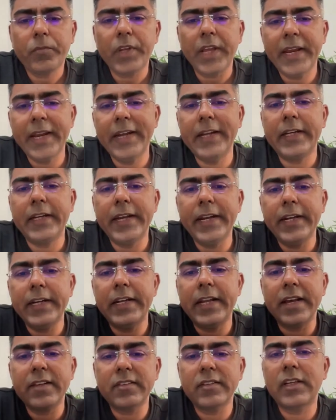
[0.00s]
it
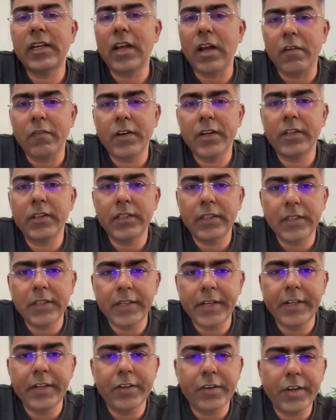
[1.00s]
does cover the
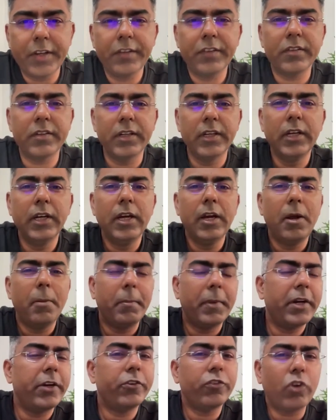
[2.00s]
interest,
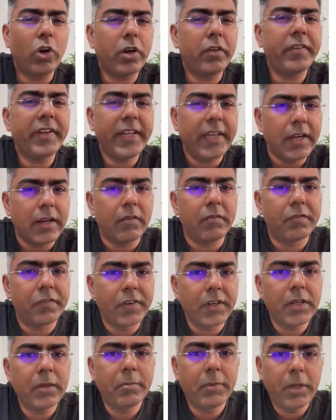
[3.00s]
but it's not a very
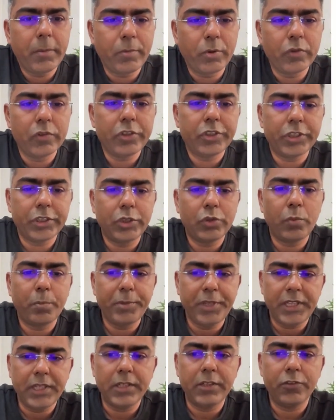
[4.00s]
comfortable position to
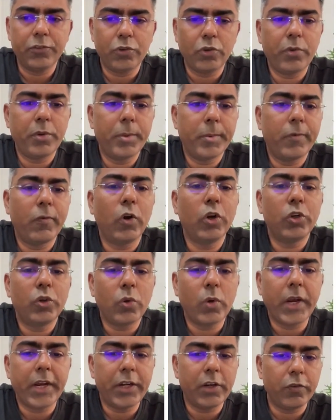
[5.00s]
be in. So you may want to
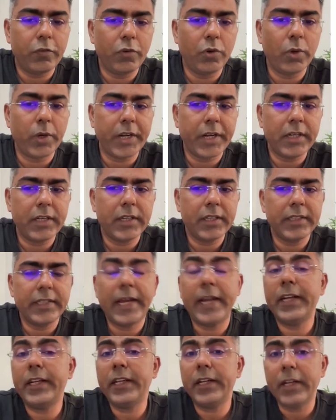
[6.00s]
kind of look at
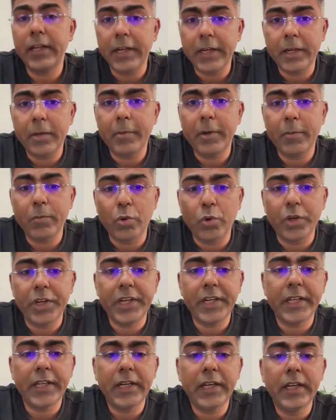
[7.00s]
that in a little bit more
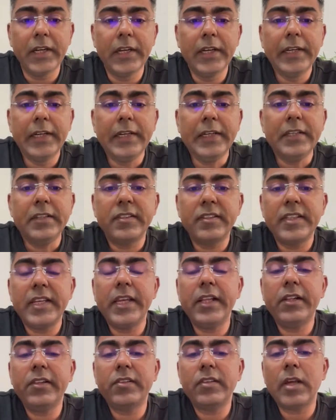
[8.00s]
detail.
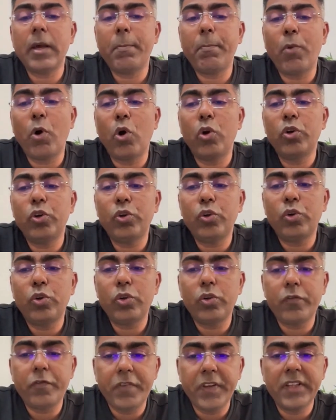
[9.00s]
Sales upon
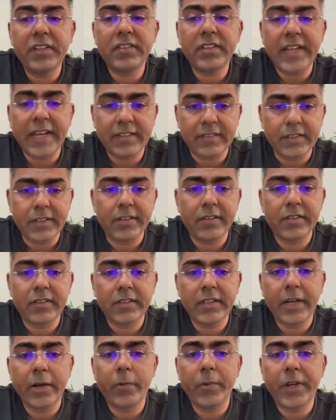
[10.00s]
fixed assets
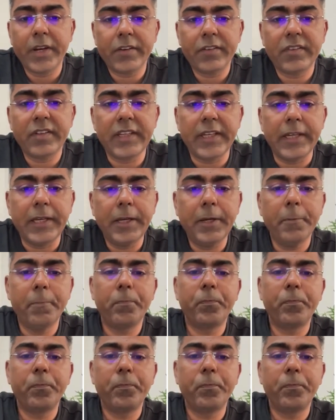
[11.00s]
that we are seeing